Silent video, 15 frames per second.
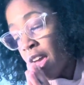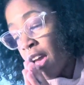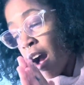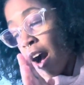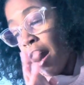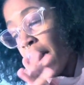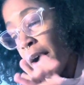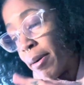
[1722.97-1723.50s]

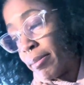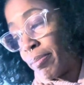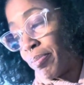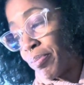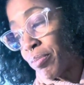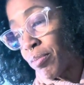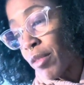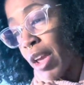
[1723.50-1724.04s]

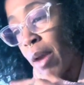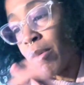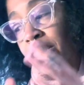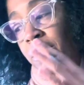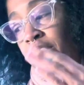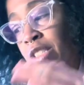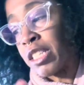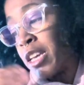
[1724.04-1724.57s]
and we
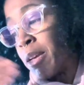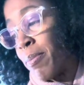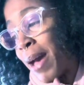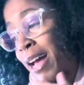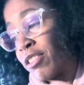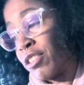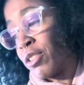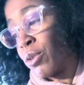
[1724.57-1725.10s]
just keep
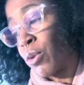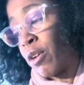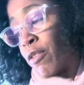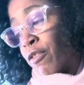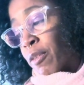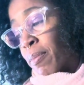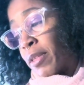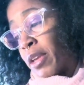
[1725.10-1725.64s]
passing it on
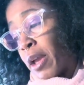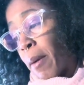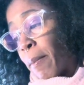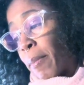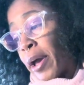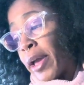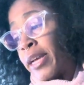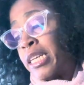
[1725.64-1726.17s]
from there.
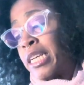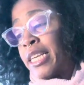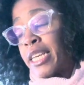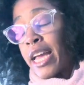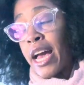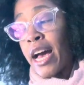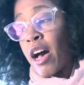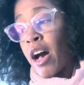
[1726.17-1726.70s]
But
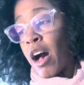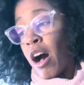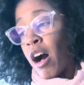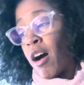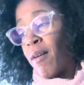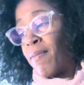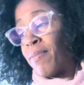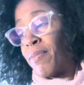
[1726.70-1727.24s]

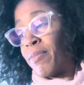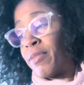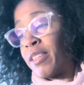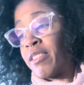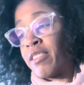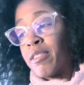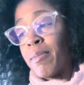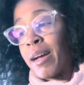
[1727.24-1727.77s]
yeah,
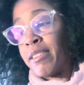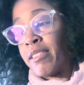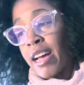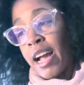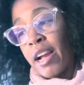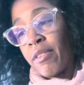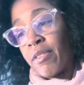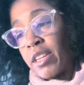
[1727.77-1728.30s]
this is my
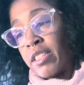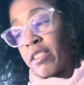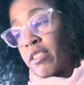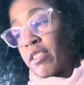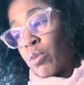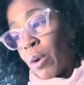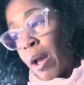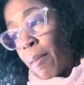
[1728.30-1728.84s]
diary. This
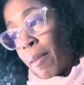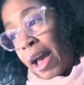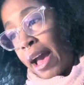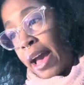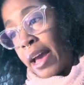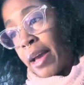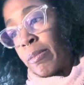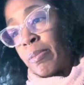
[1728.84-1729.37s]
is where I'm
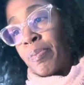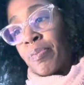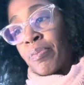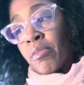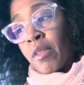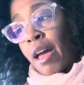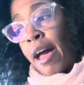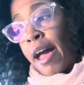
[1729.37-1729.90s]
at.
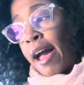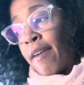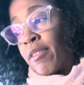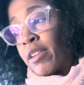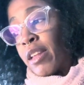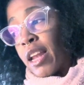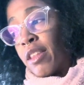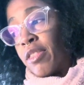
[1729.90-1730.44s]
I have a
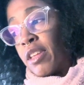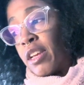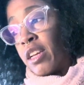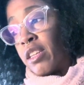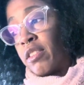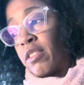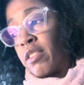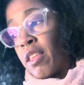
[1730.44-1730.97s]
lot of
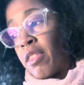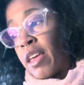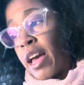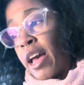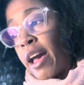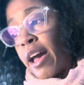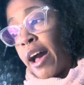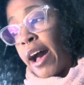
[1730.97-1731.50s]
things
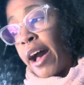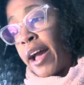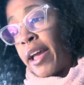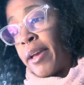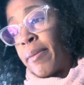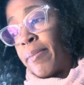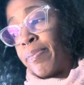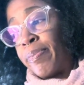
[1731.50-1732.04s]
that
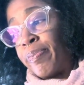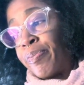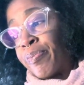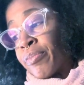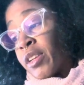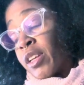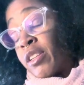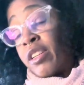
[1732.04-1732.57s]
I'm
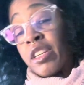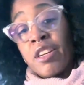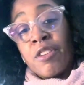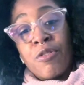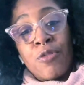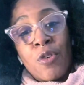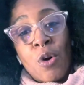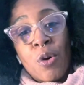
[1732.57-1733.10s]
looking
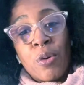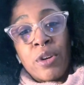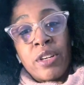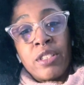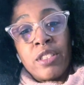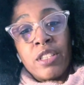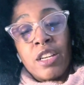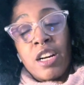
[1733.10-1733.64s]

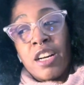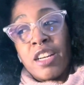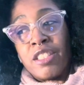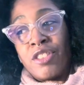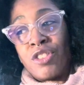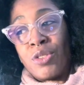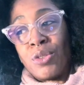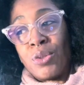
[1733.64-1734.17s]
forward
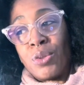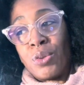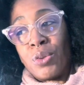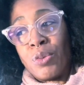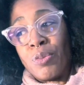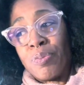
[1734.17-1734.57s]
to